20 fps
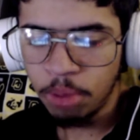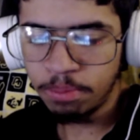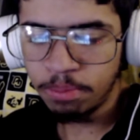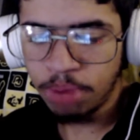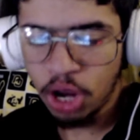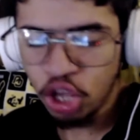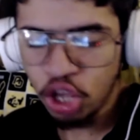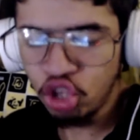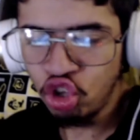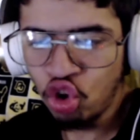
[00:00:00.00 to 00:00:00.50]

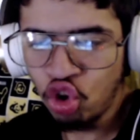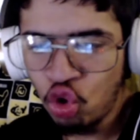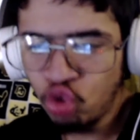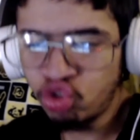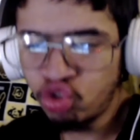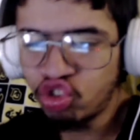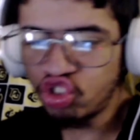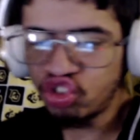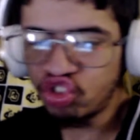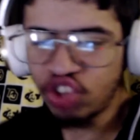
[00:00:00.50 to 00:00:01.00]
But you
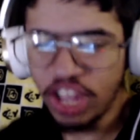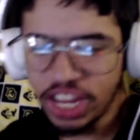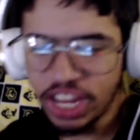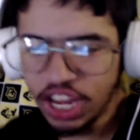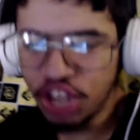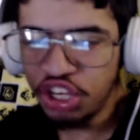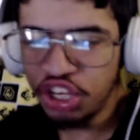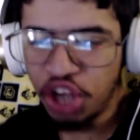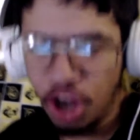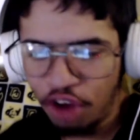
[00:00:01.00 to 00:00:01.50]

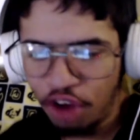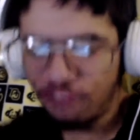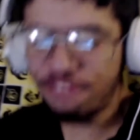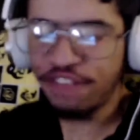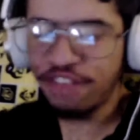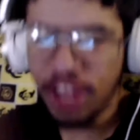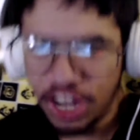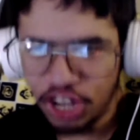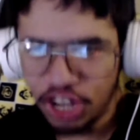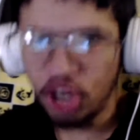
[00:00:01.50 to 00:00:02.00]
sticking your
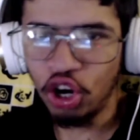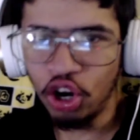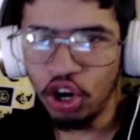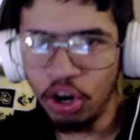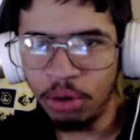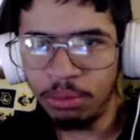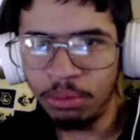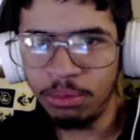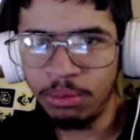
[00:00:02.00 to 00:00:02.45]
finger